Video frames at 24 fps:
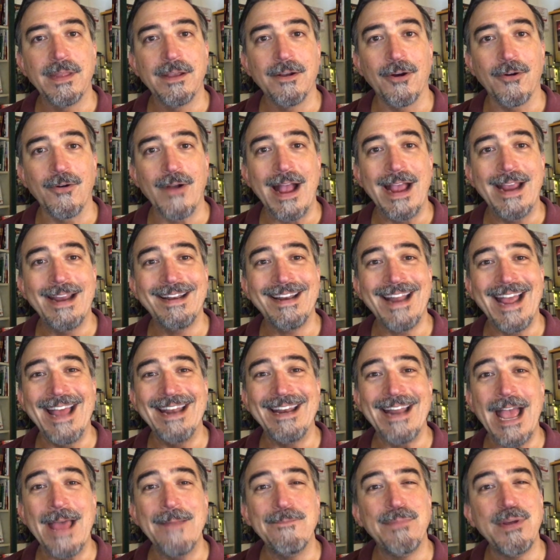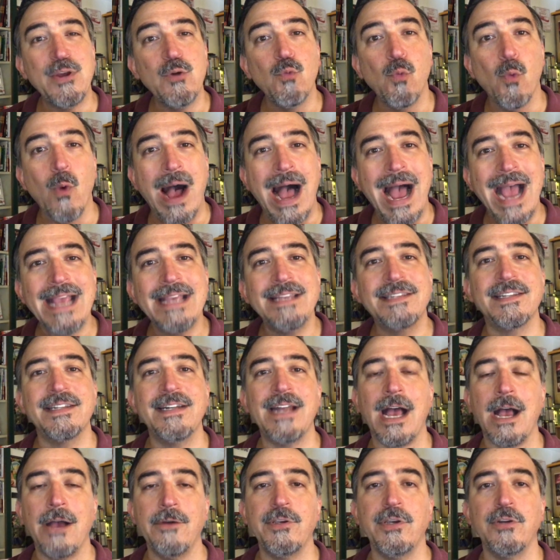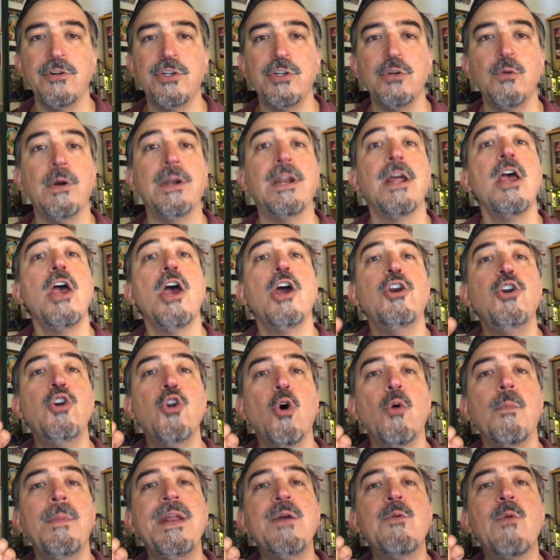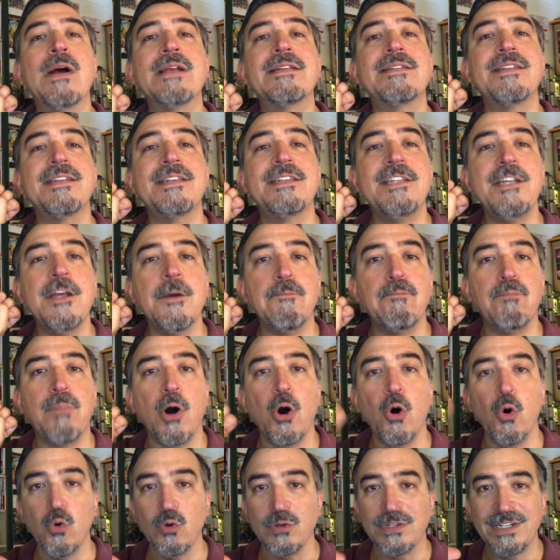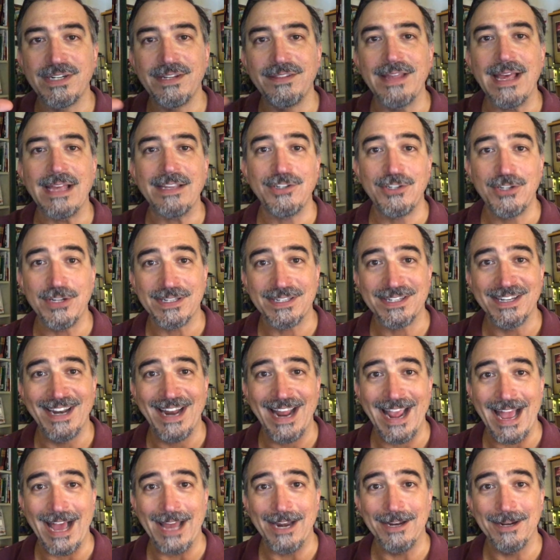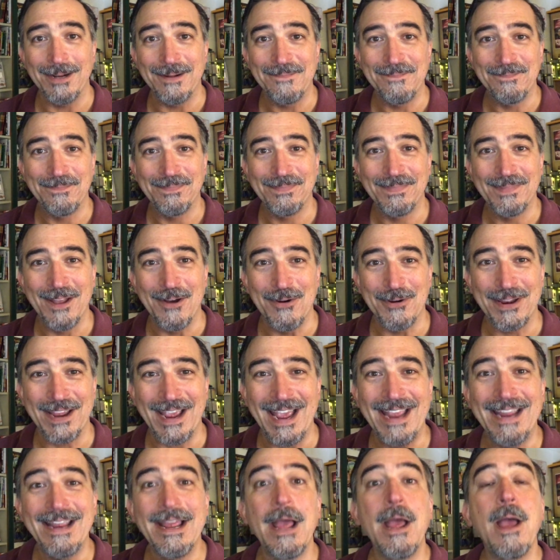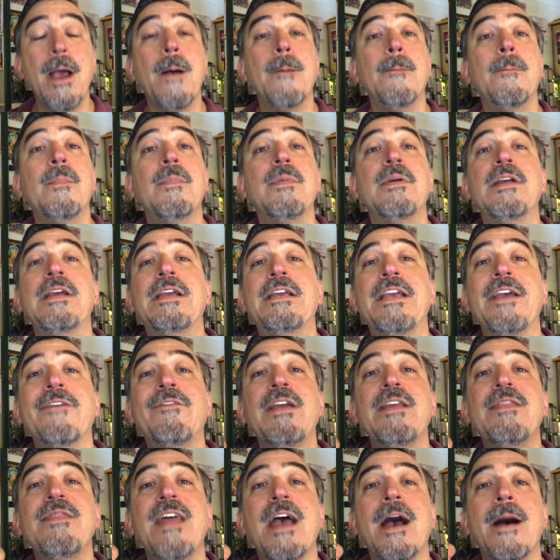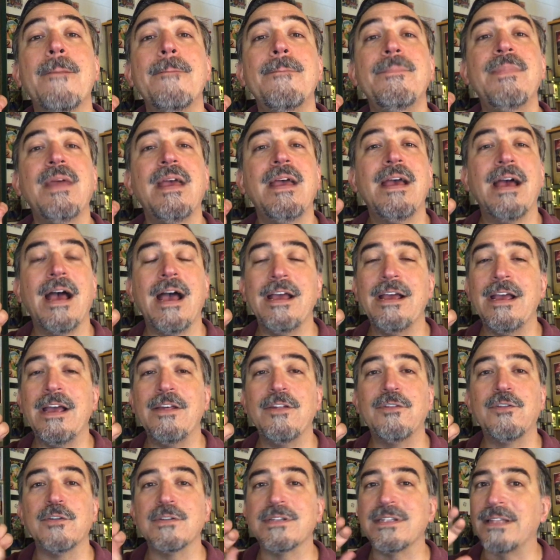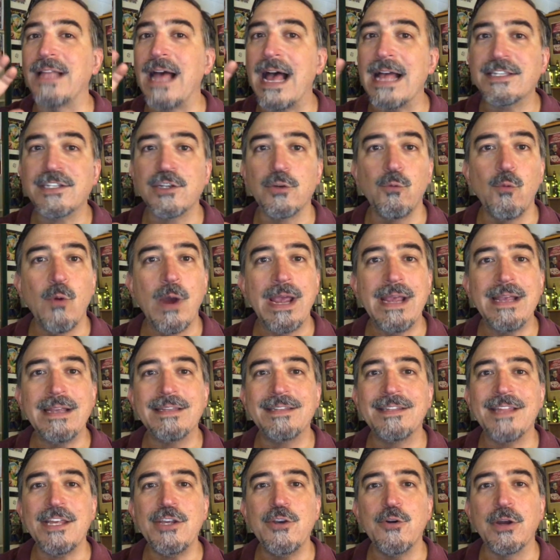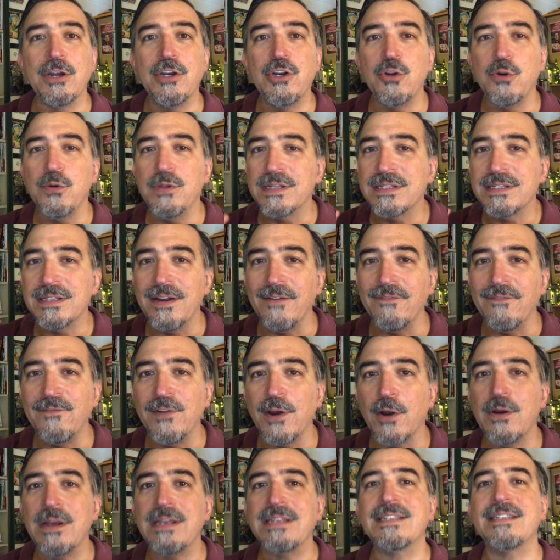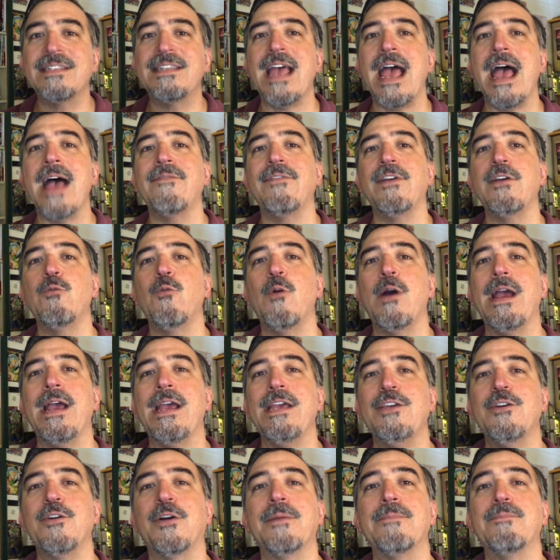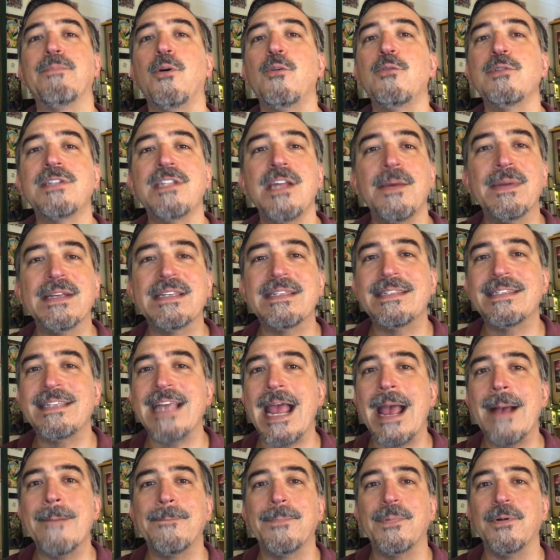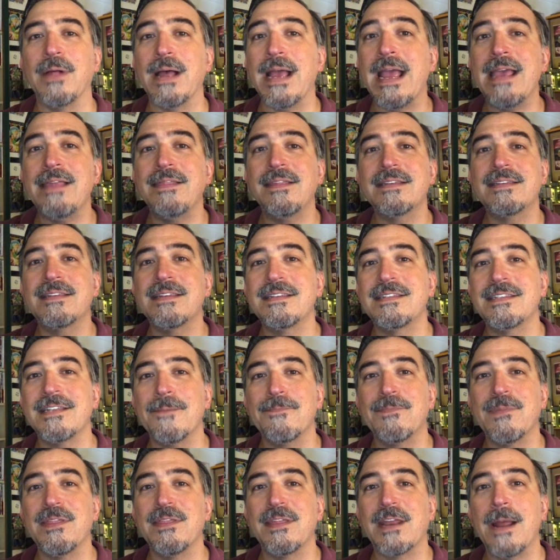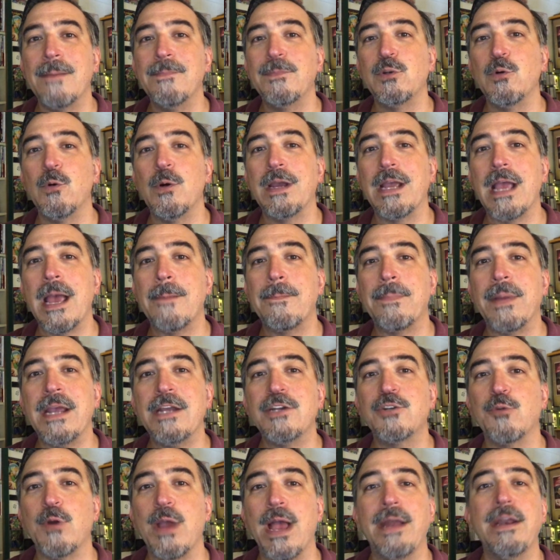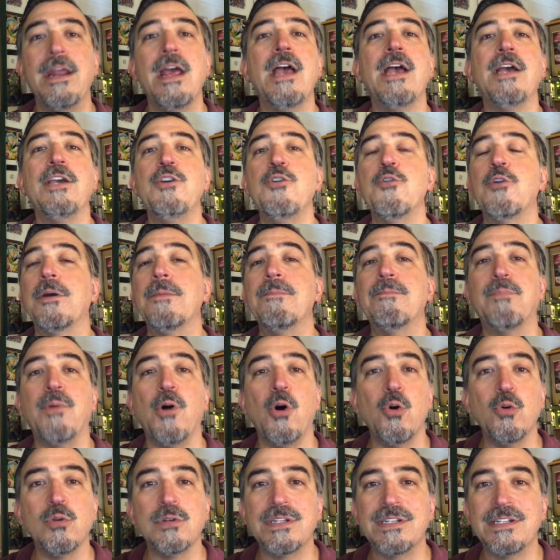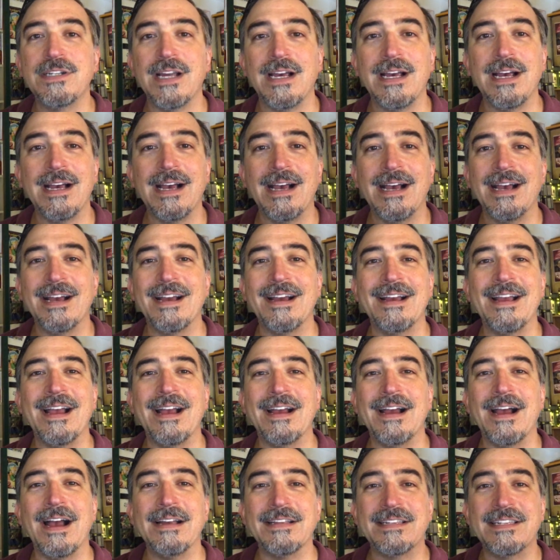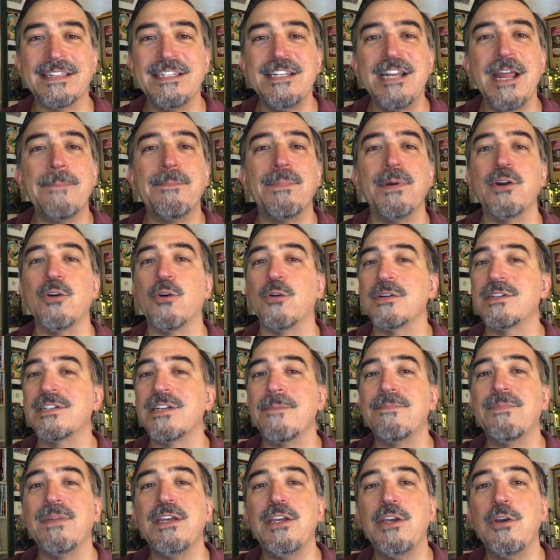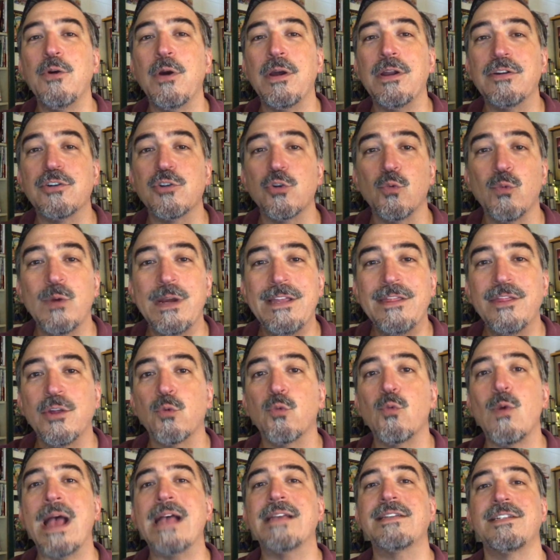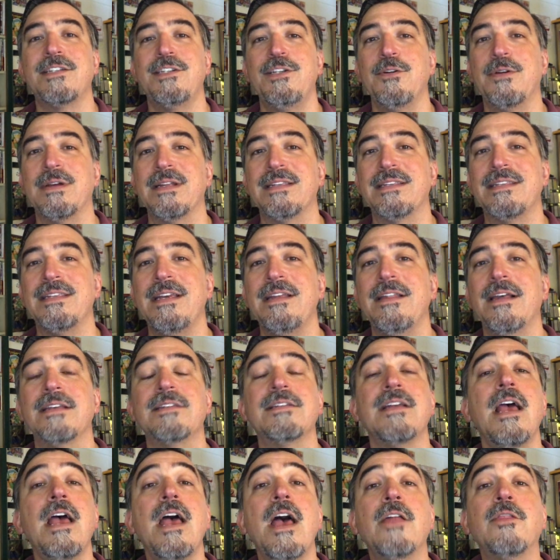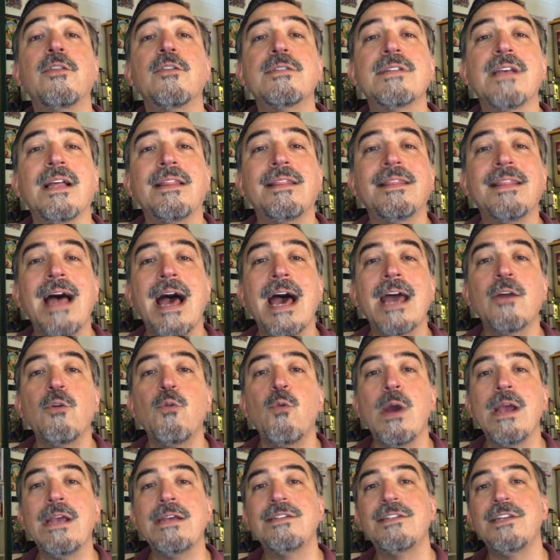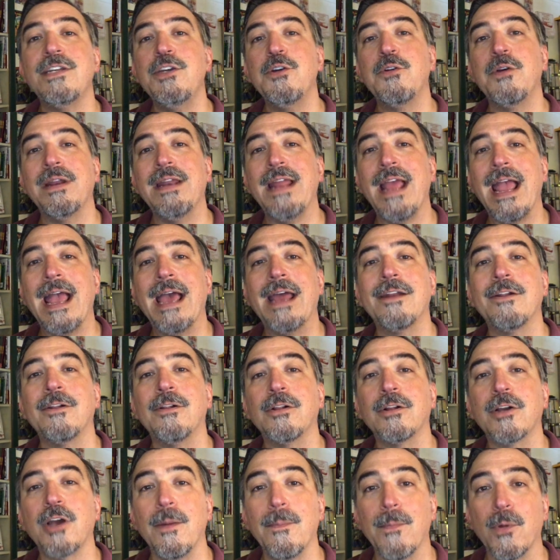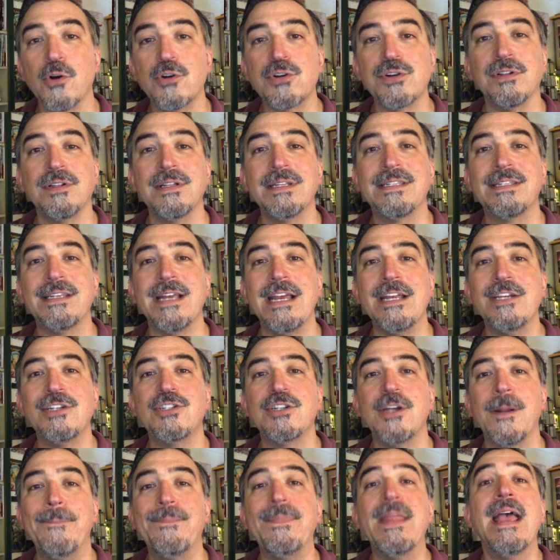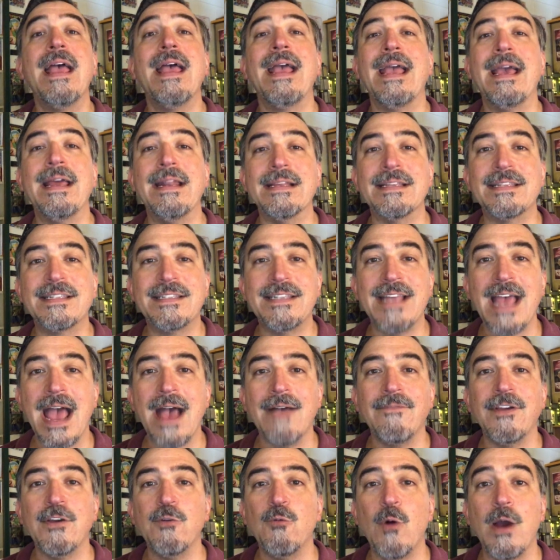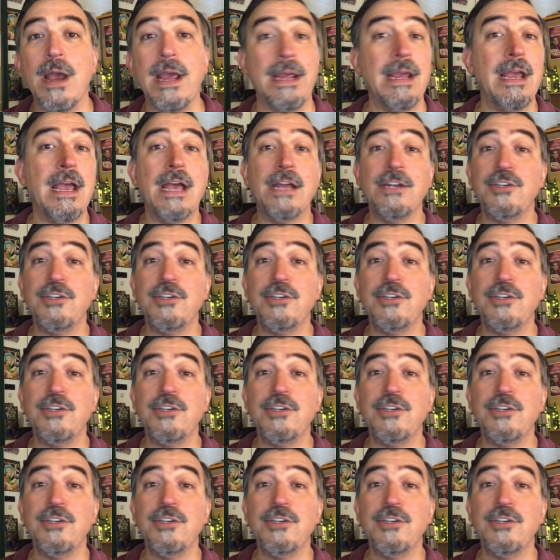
All right, and be wise in how you do it. Nobody wants to see a post that's just an ad, okay? giving them, there's lots of ways that you can do this in a very savvy way. You can post them a sample. Hey, this is something that I'm doing at Patreon. You can post a snippet or something to read the rest. You can see this. There's a lot of ways that you can handle commercialization in a savvy way.